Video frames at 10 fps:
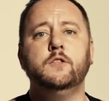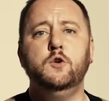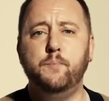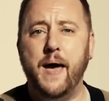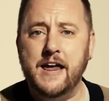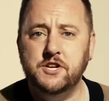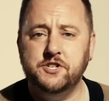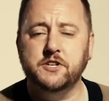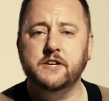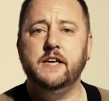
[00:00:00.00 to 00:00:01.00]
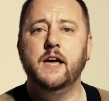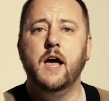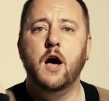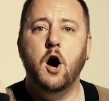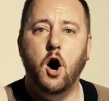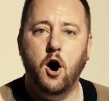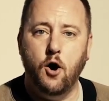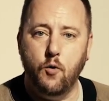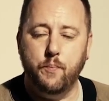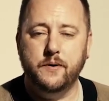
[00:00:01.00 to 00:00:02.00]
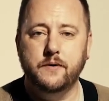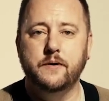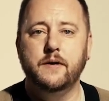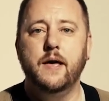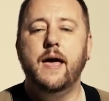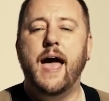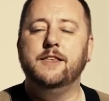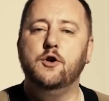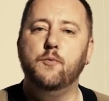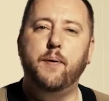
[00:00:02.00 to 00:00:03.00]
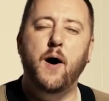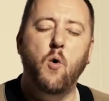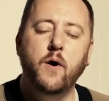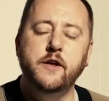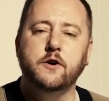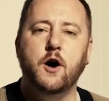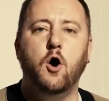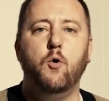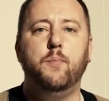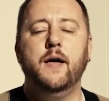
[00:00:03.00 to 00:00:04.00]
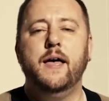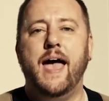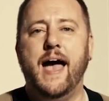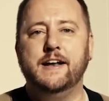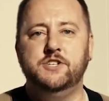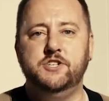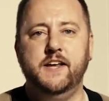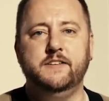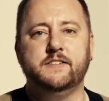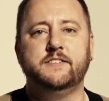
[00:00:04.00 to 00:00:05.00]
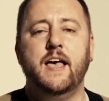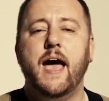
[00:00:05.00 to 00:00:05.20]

You patiently hope and you point your hope at Jesus